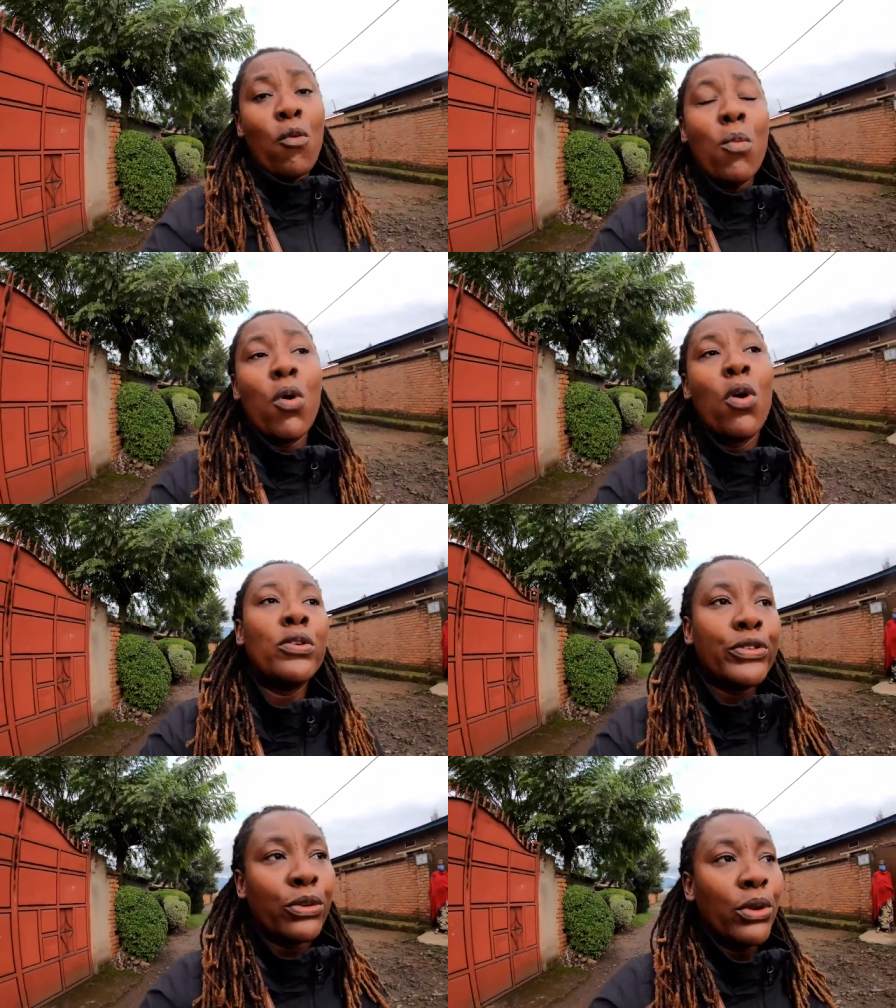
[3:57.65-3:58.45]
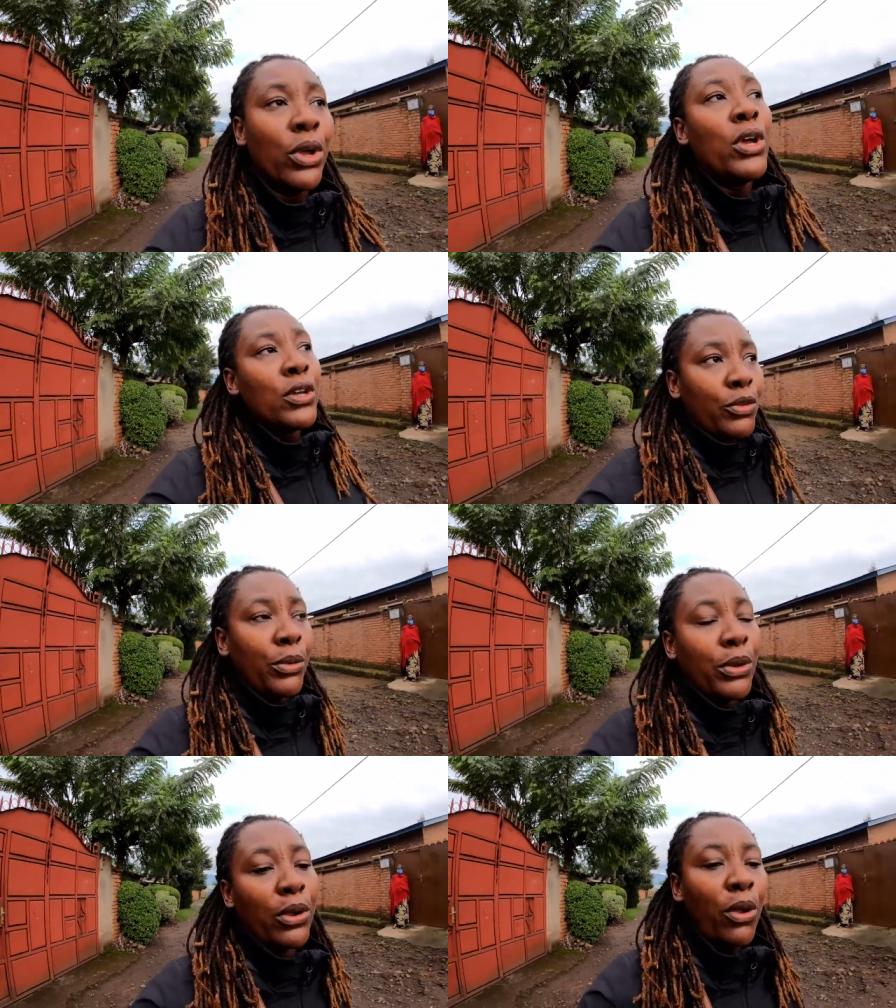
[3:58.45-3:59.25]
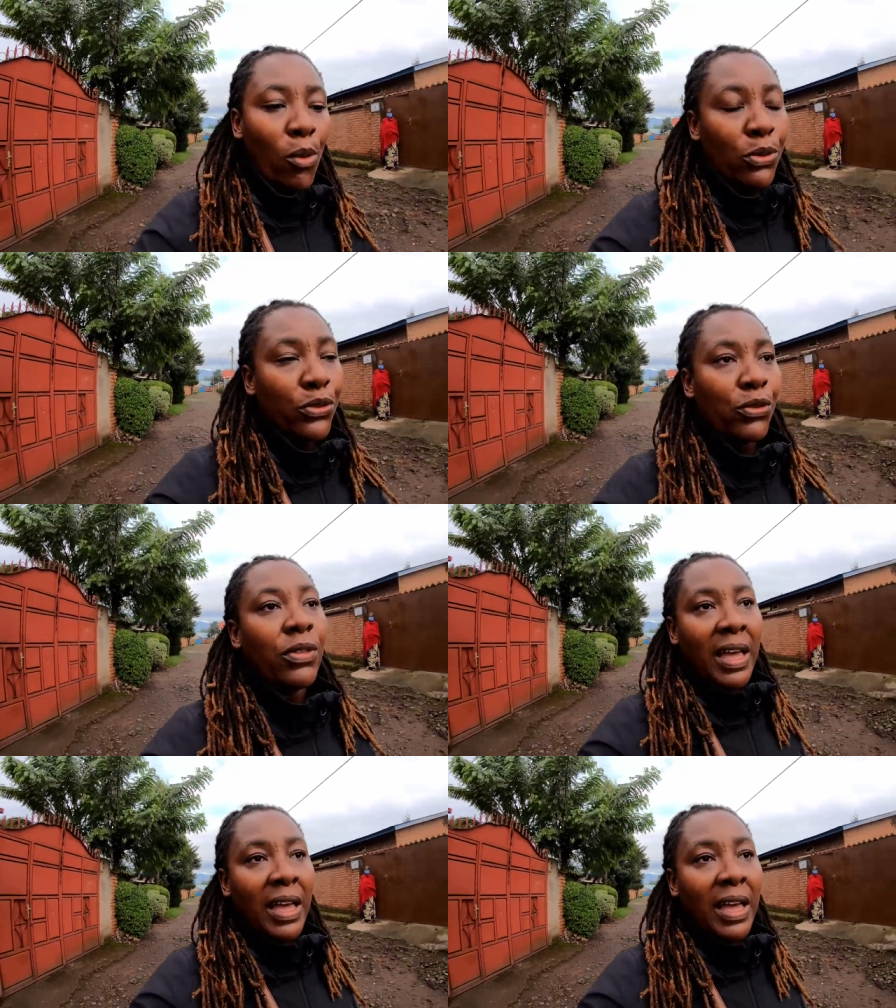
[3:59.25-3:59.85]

more also. So we're gonna go to the